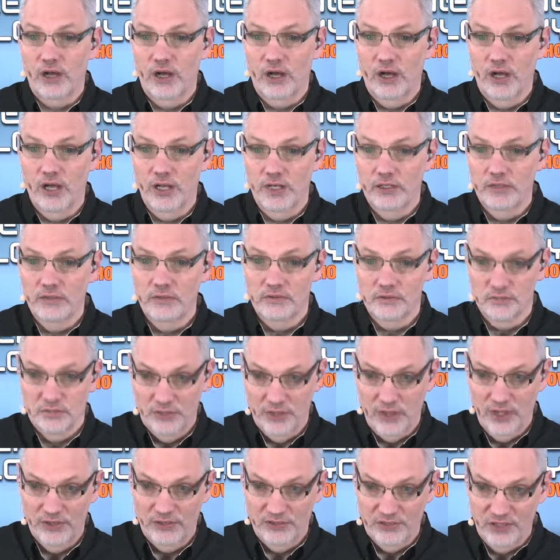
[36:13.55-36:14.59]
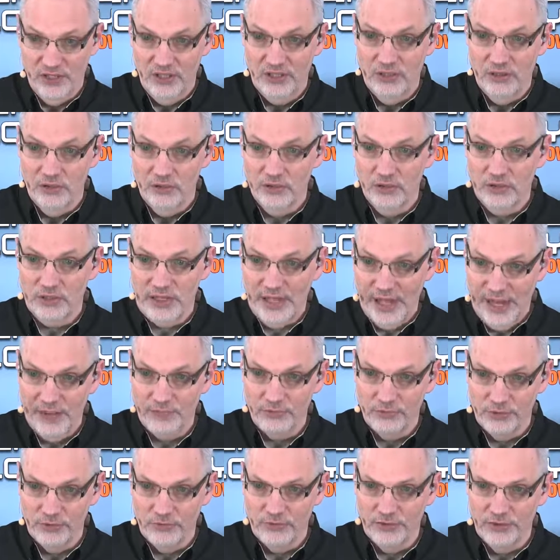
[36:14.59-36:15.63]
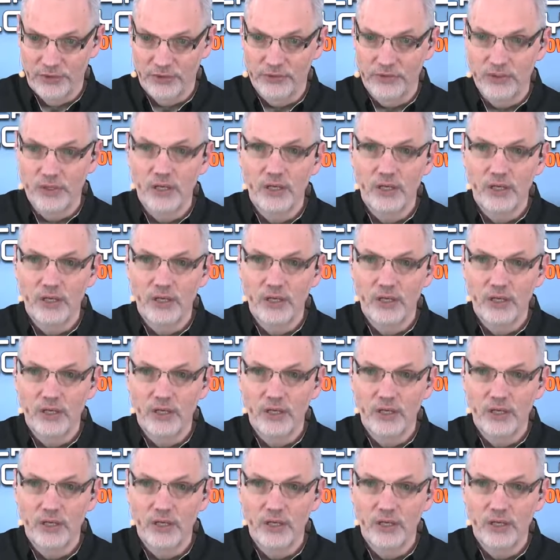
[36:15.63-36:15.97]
on a single camera view.